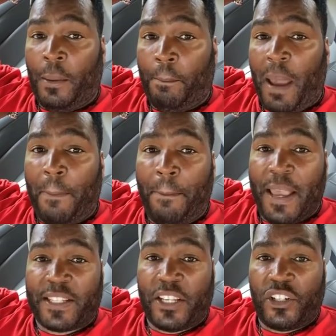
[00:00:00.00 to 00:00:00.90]
My
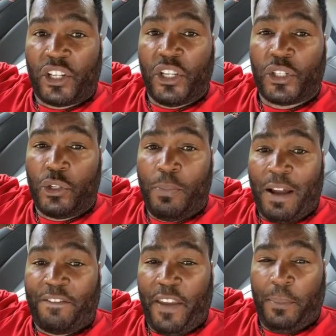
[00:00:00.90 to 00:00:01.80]
message is to my
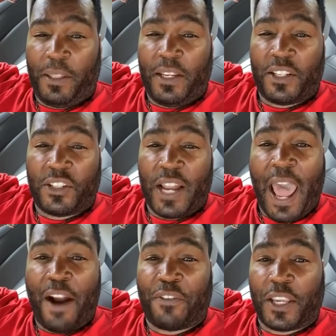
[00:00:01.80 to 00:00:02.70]
family. This is an
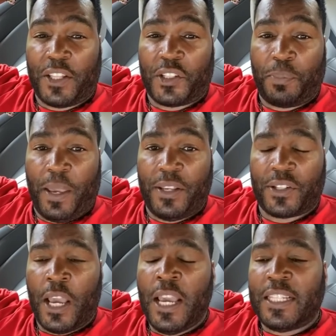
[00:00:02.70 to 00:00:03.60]
African space.
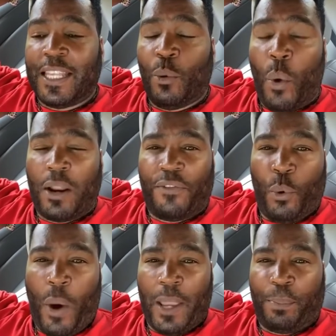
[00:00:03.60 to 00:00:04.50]
See, one of the
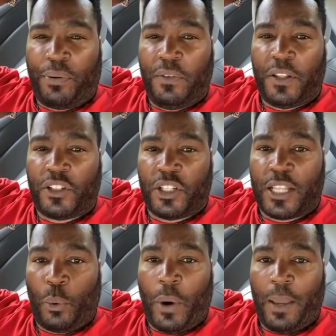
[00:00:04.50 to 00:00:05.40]
white privileges
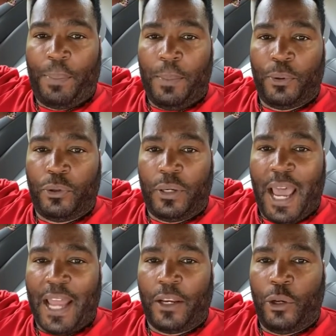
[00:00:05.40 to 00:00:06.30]
that white people do
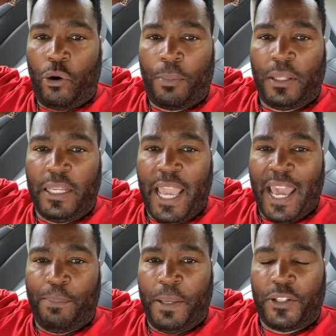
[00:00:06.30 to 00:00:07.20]
not normally
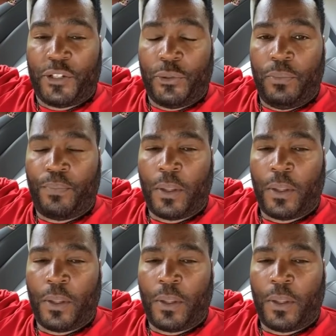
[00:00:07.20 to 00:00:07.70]
admit to,